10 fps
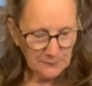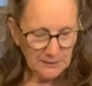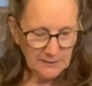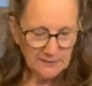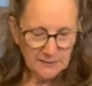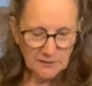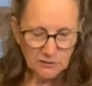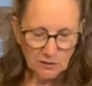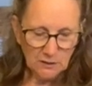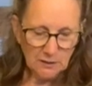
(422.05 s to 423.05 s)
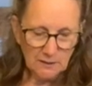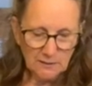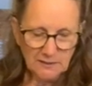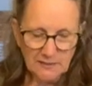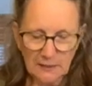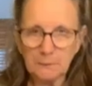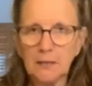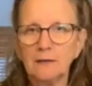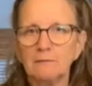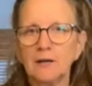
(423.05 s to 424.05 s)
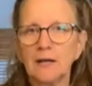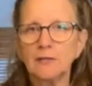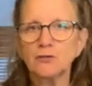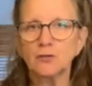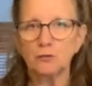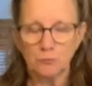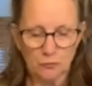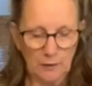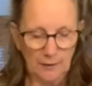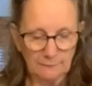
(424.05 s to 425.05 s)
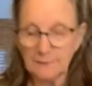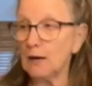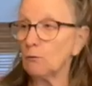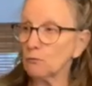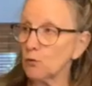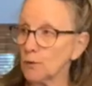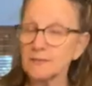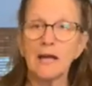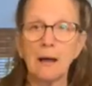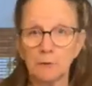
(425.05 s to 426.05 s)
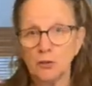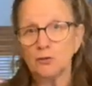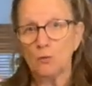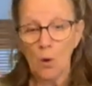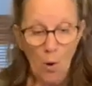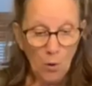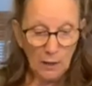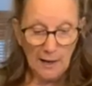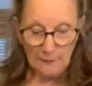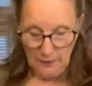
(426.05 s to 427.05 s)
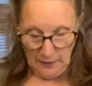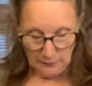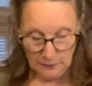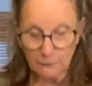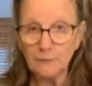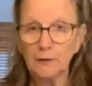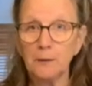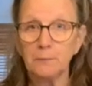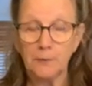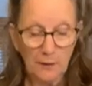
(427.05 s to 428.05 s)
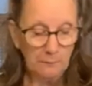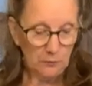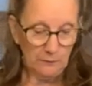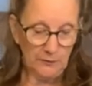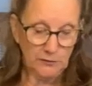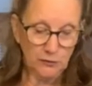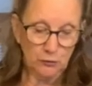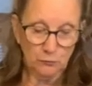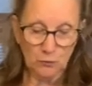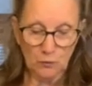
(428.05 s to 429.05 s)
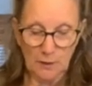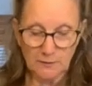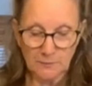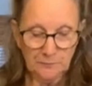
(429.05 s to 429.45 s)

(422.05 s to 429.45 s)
these into a little segment of an ice cube tray. Now, of course, I'm going to do a whole lot. I'm going to fill up a number of ice cube trays.